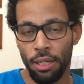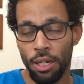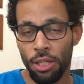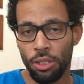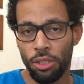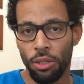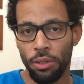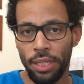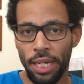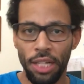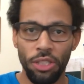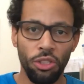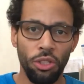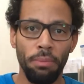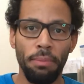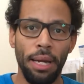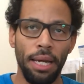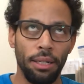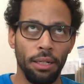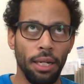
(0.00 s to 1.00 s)
So yes, you
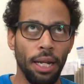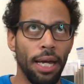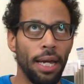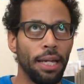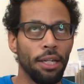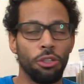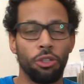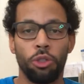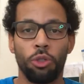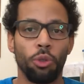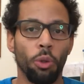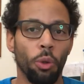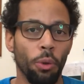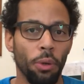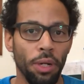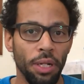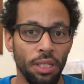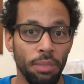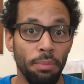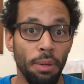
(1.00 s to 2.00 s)
may like
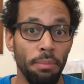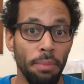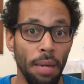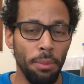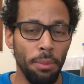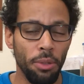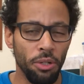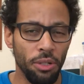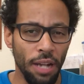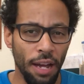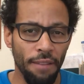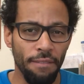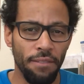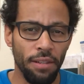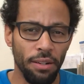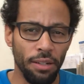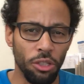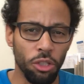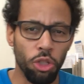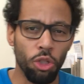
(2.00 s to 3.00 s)
storage, but you're not
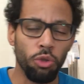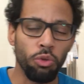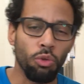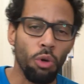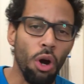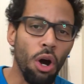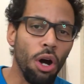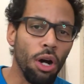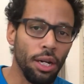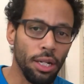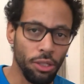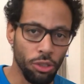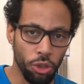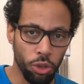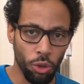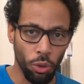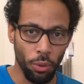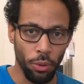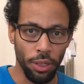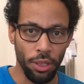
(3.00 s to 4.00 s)
very strong in
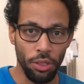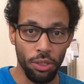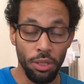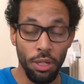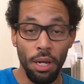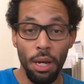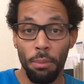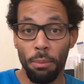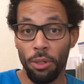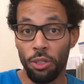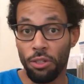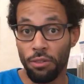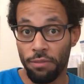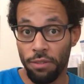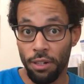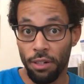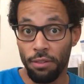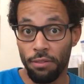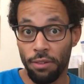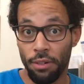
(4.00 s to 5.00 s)
storage, but you're
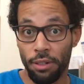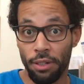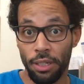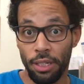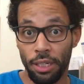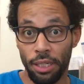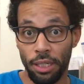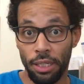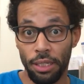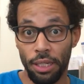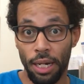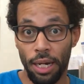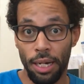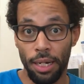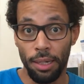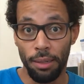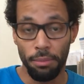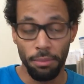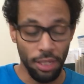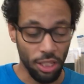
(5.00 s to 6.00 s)
very, very
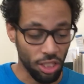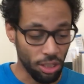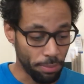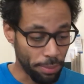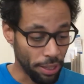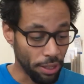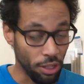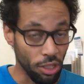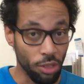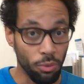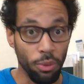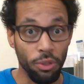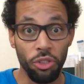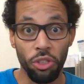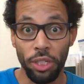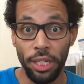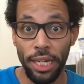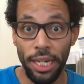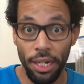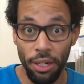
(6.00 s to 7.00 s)
experienced with
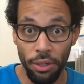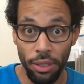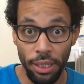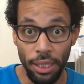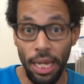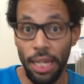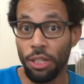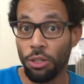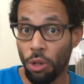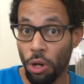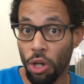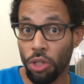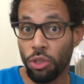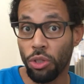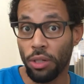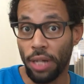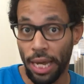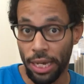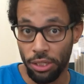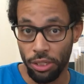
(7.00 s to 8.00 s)
security, and you also
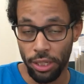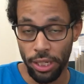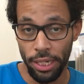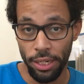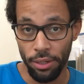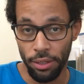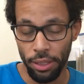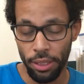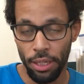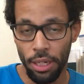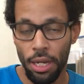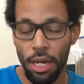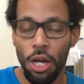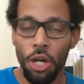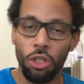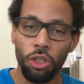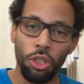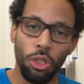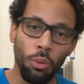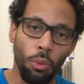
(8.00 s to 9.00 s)
like security.
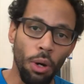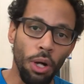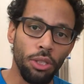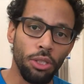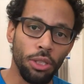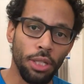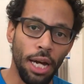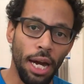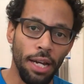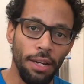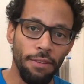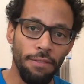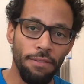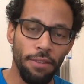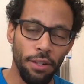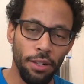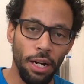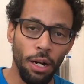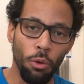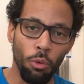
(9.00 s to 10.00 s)
So you want to kind of
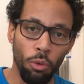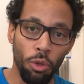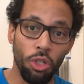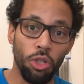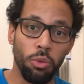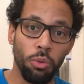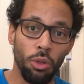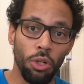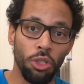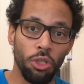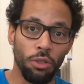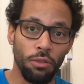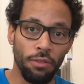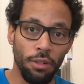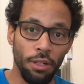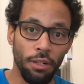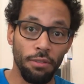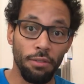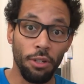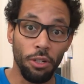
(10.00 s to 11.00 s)
figure out which ones you're
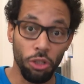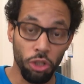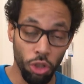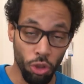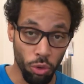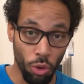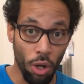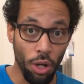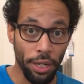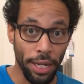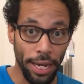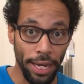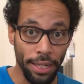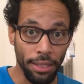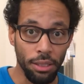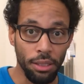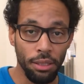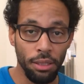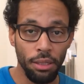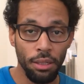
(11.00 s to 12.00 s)
very, very strong
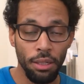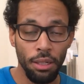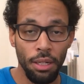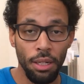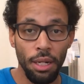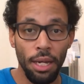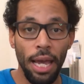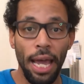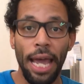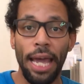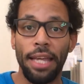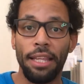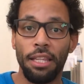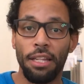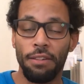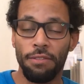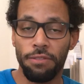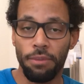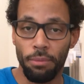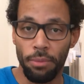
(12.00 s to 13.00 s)
at. And
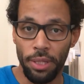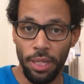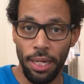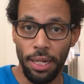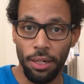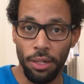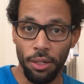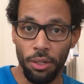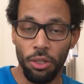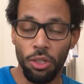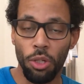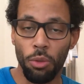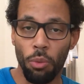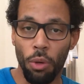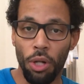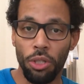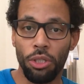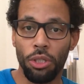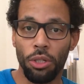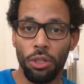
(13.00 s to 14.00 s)
then from there, you
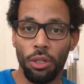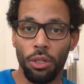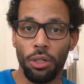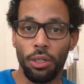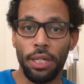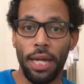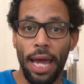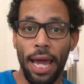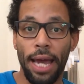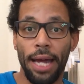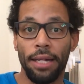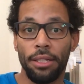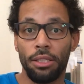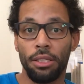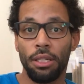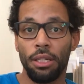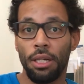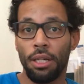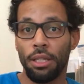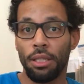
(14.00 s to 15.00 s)
want to look
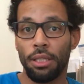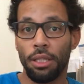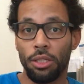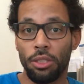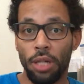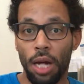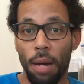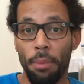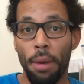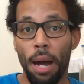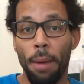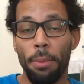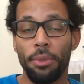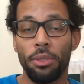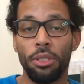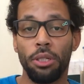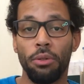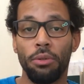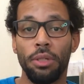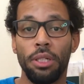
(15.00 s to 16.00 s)
at the job
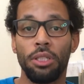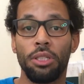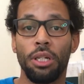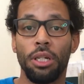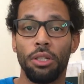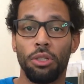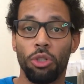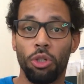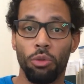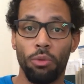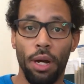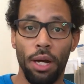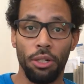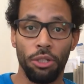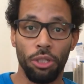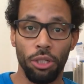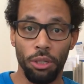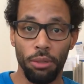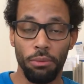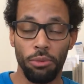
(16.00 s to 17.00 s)
opportunities in
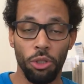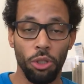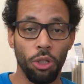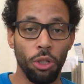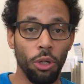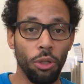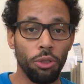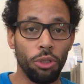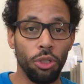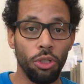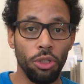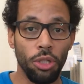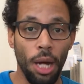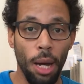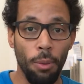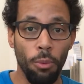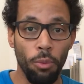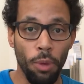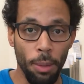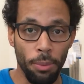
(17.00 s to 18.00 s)
Toronto. So you go to
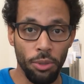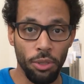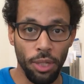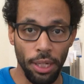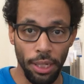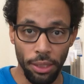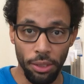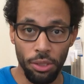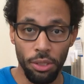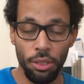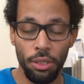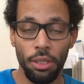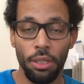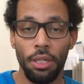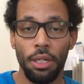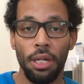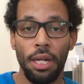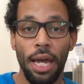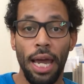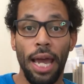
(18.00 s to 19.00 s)
job websites
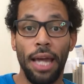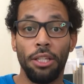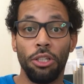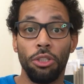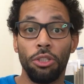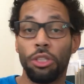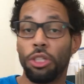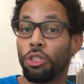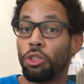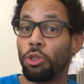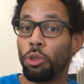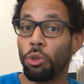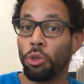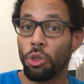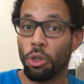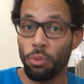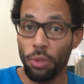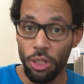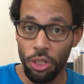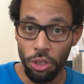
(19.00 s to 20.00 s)
and you just do
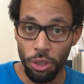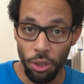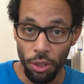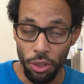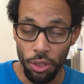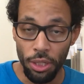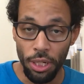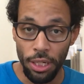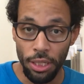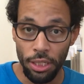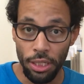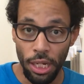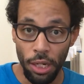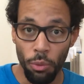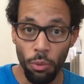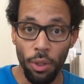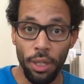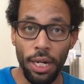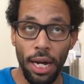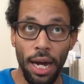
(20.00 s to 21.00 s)
your research and say,
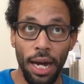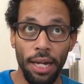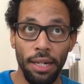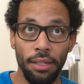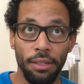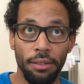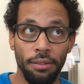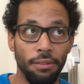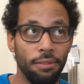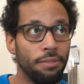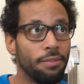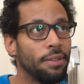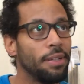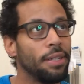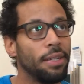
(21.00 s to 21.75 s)
what kind of